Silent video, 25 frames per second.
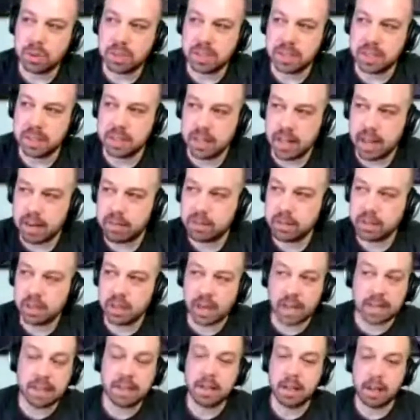the posts and
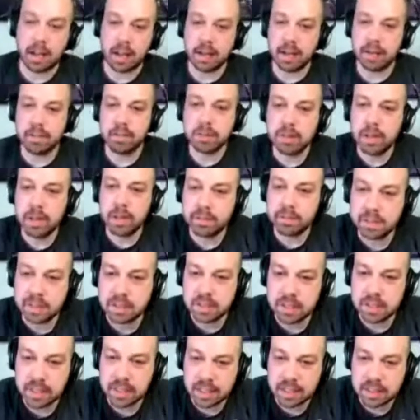never I didn't I never
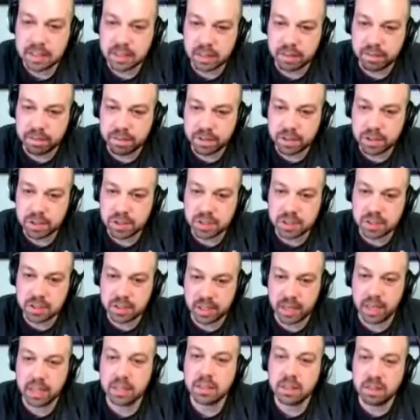referenced it as the
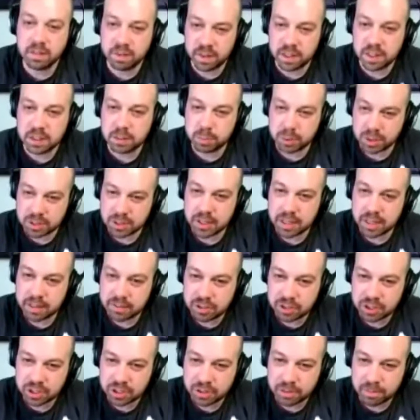first daily Facebook
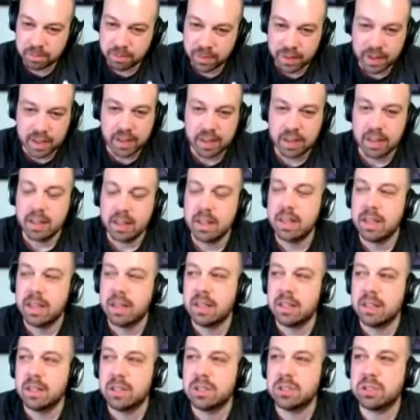Live show.
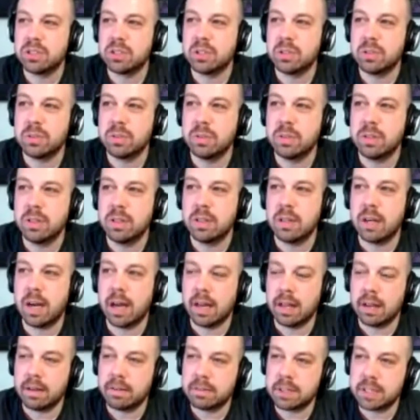So
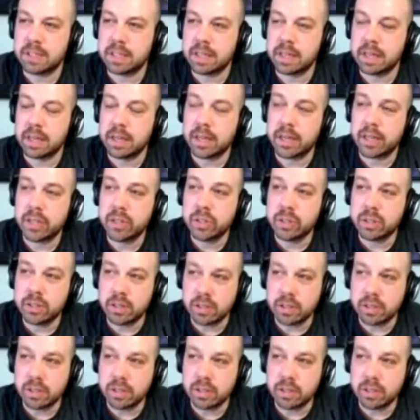I was like, oh,